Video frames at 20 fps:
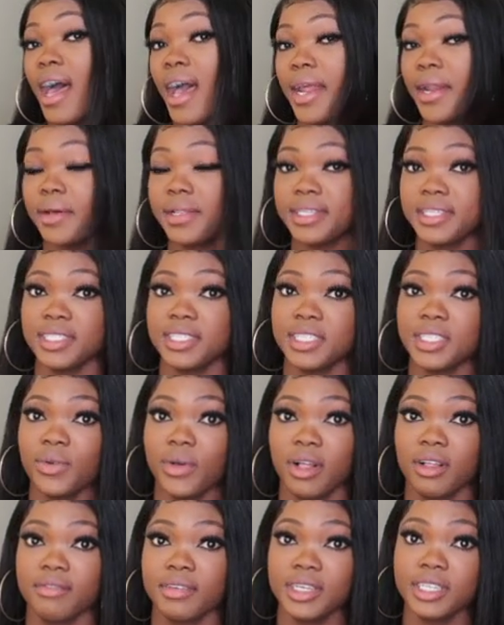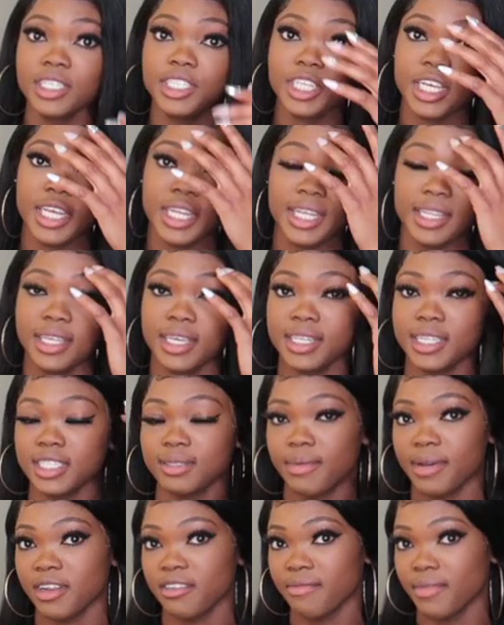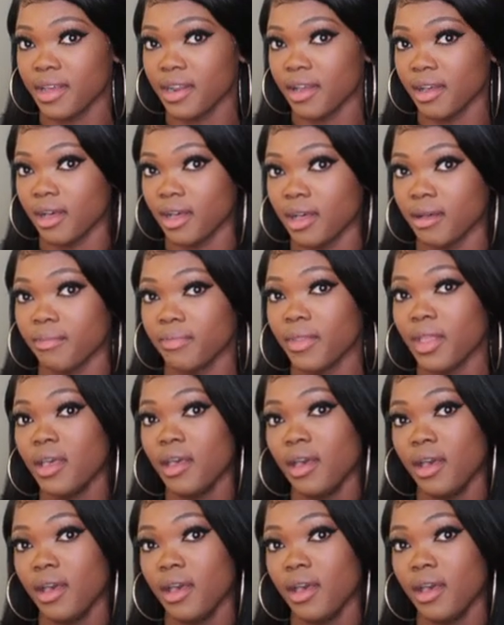I know this is a 12-inch and I think this might have been a